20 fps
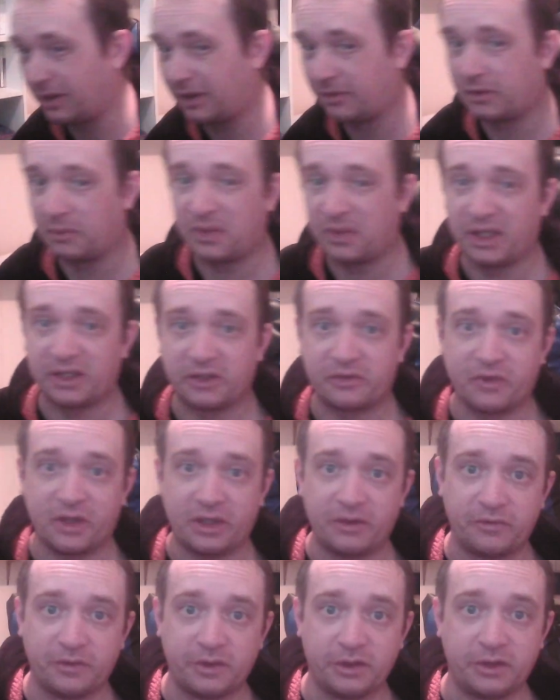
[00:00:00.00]
the
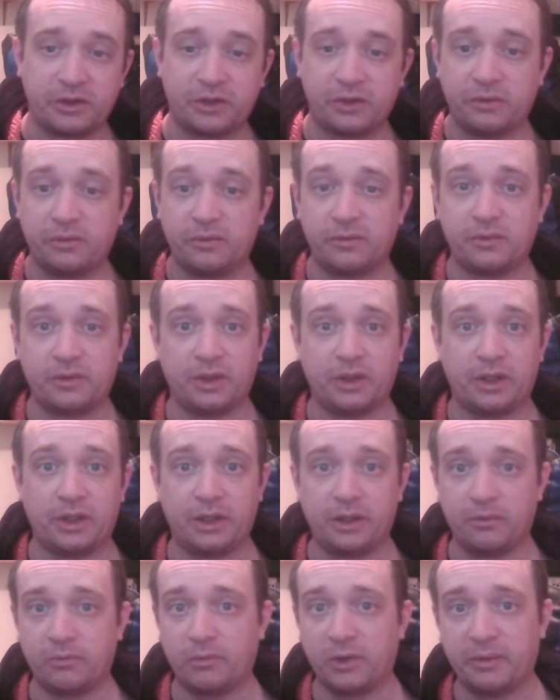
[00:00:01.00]
PS5 version
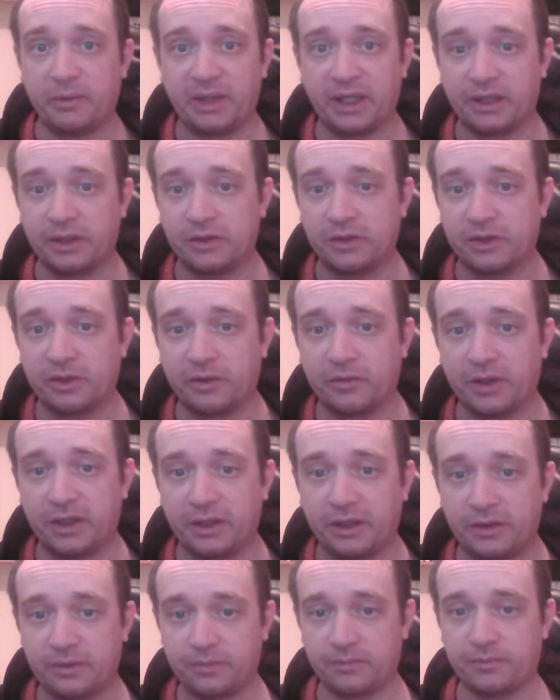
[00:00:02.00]
remake
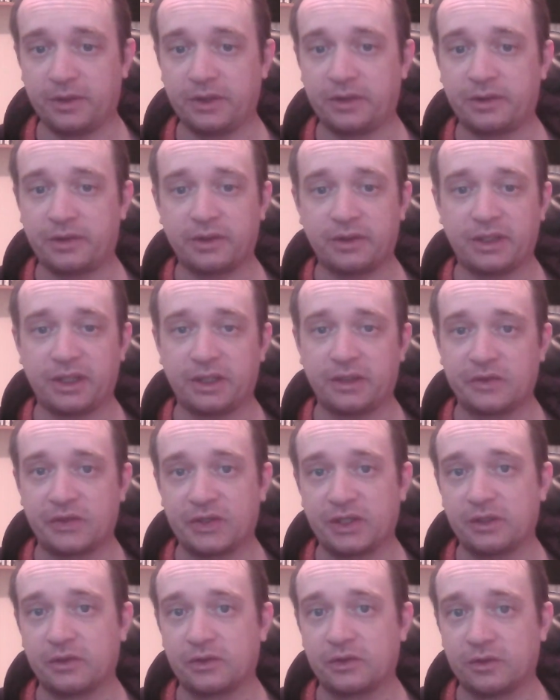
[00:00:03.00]
integrated with the DLC
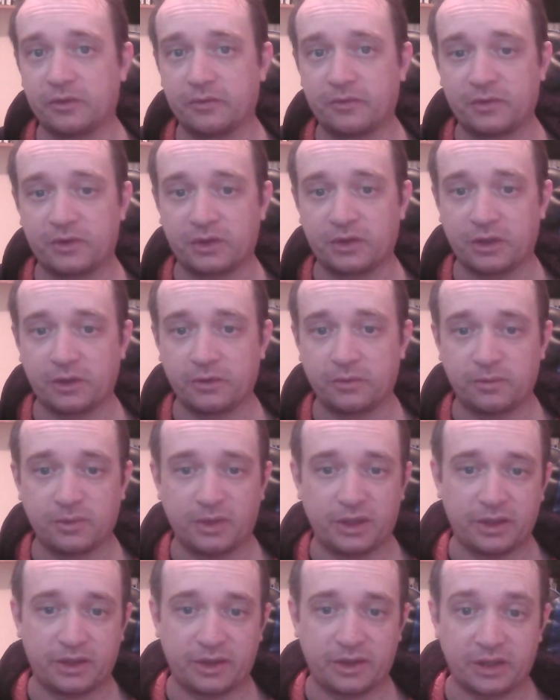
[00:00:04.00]
and stuff, so
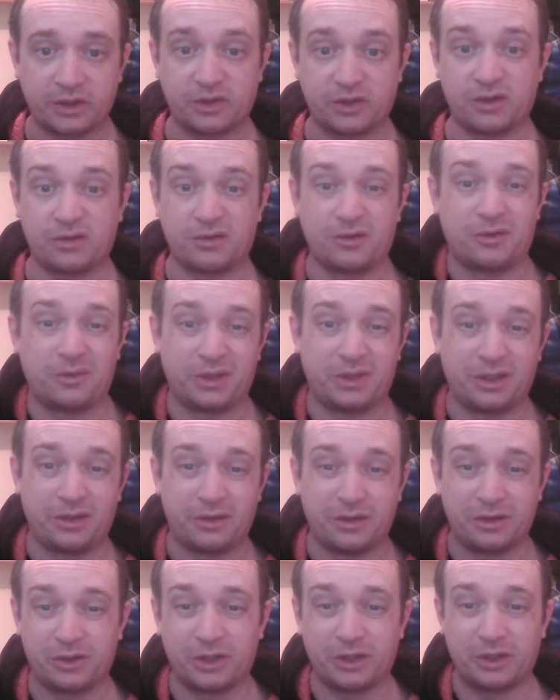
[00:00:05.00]
that's already on
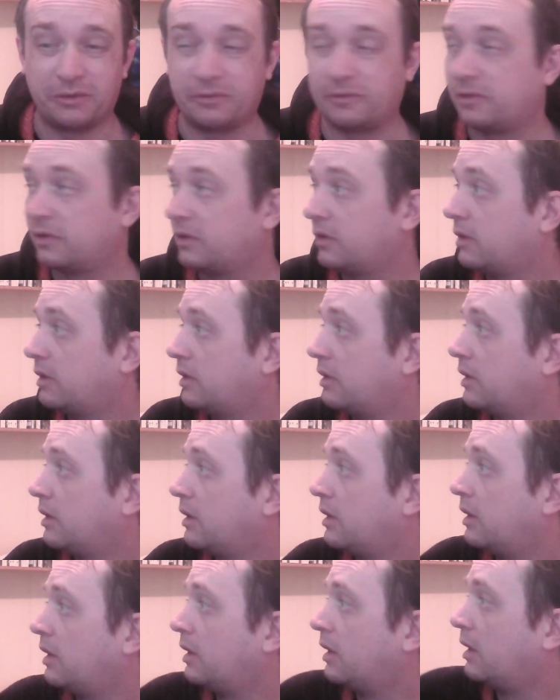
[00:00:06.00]
the shelf.
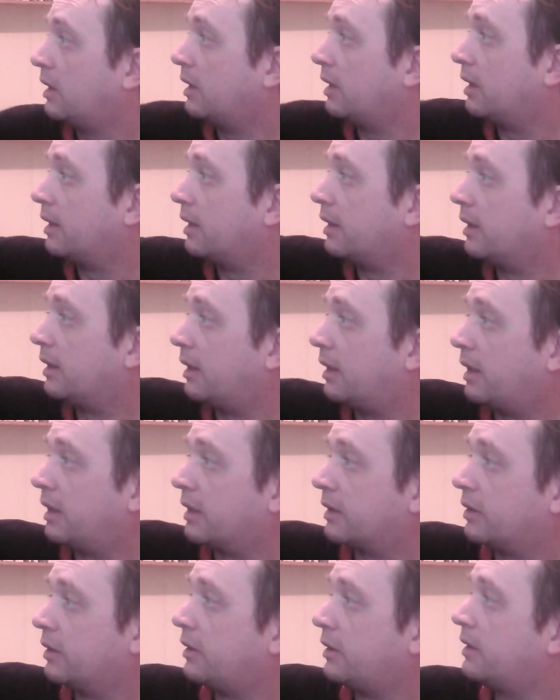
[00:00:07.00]
I
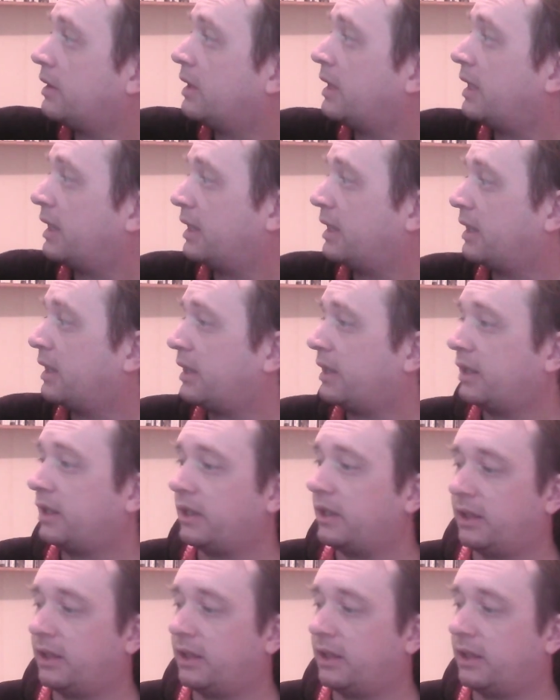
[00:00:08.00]
got a